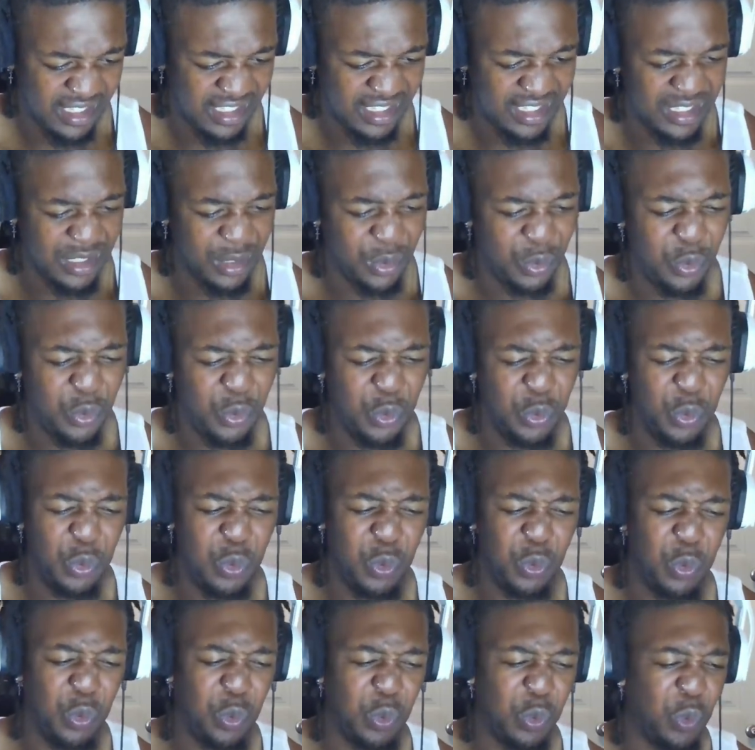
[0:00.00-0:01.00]
Bro.
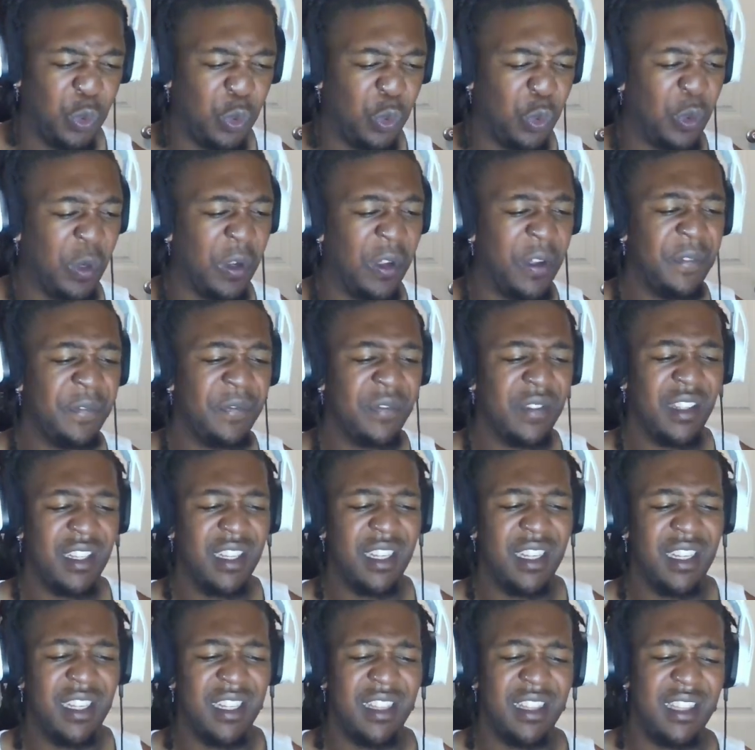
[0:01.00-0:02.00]
Ooh.
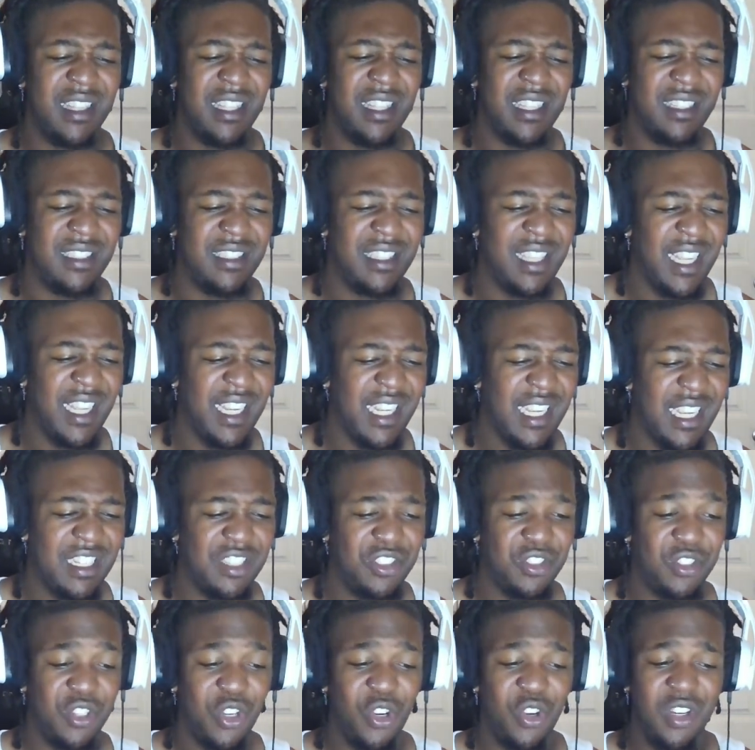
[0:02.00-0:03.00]
The
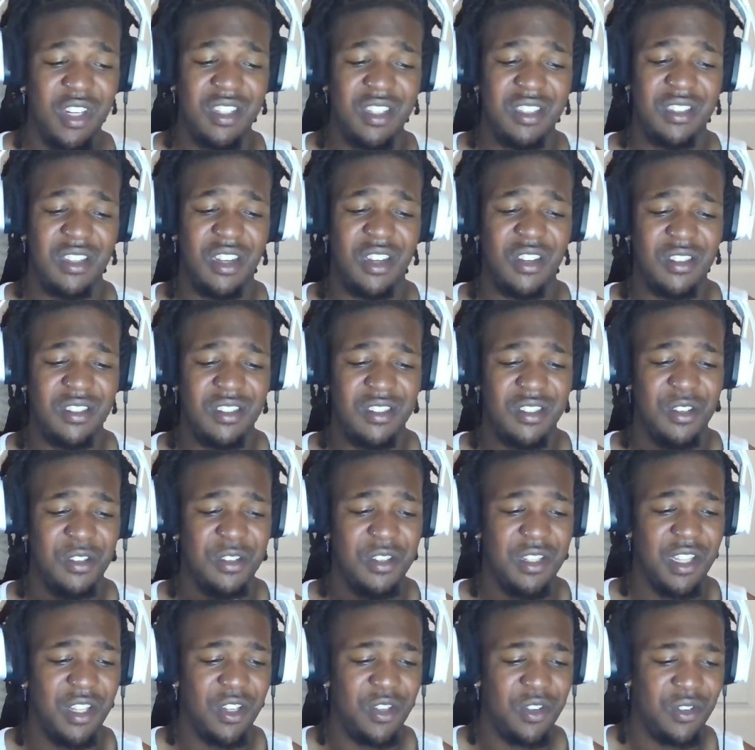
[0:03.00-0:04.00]
ZK strong is also
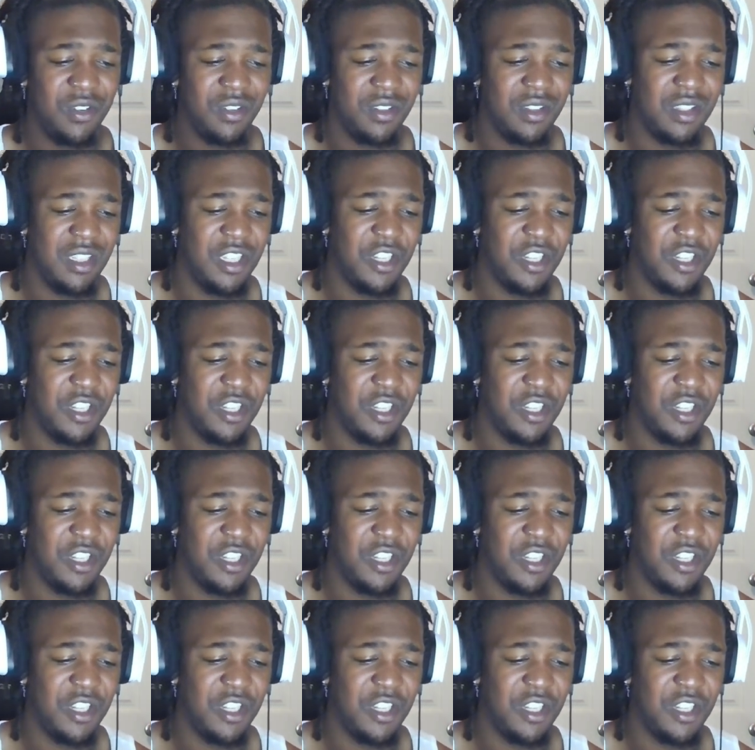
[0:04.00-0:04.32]
long.